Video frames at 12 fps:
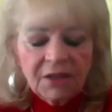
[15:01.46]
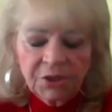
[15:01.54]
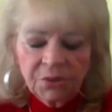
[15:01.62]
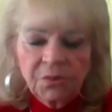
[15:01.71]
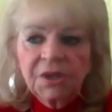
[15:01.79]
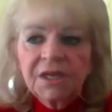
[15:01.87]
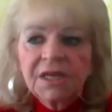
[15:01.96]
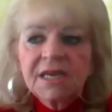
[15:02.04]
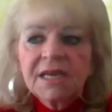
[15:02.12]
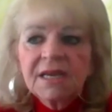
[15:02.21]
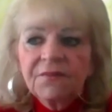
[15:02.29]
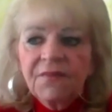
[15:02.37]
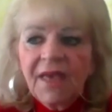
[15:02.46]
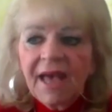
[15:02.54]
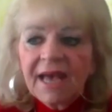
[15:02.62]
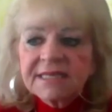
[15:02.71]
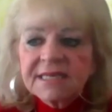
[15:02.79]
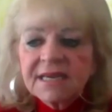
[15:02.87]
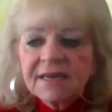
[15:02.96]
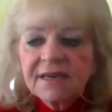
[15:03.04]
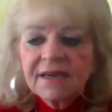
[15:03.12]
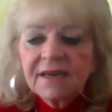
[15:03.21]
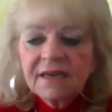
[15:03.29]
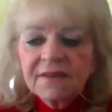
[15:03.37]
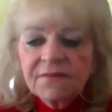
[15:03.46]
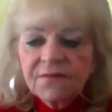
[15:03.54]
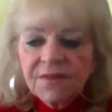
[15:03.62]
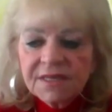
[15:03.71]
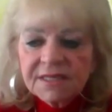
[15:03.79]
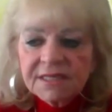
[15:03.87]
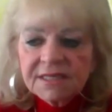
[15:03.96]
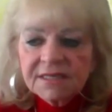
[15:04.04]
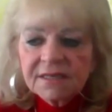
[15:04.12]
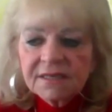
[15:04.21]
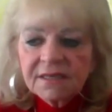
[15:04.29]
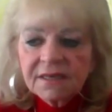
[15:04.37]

you that this